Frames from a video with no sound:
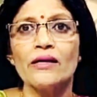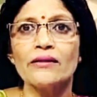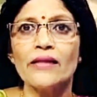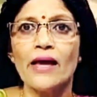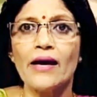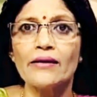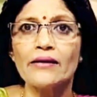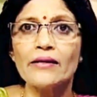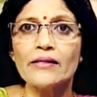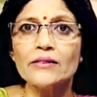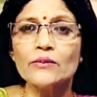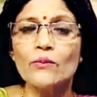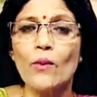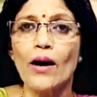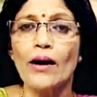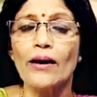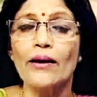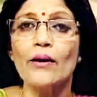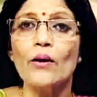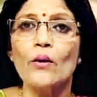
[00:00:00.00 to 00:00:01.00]
That is
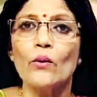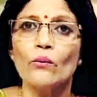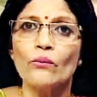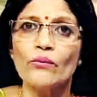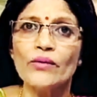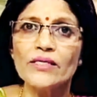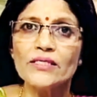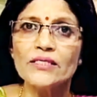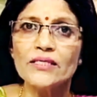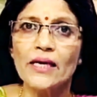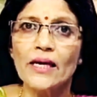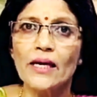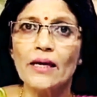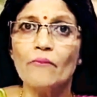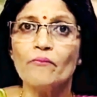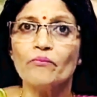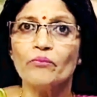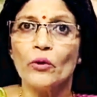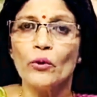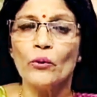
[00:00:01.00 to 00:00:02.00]
why we
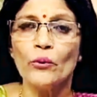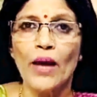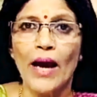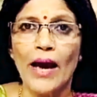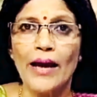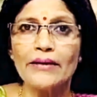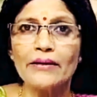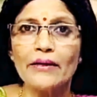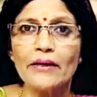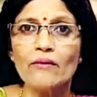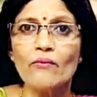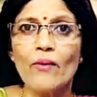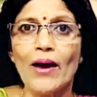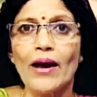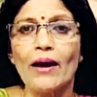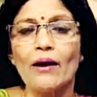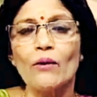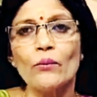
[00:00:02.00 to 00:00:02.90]
say united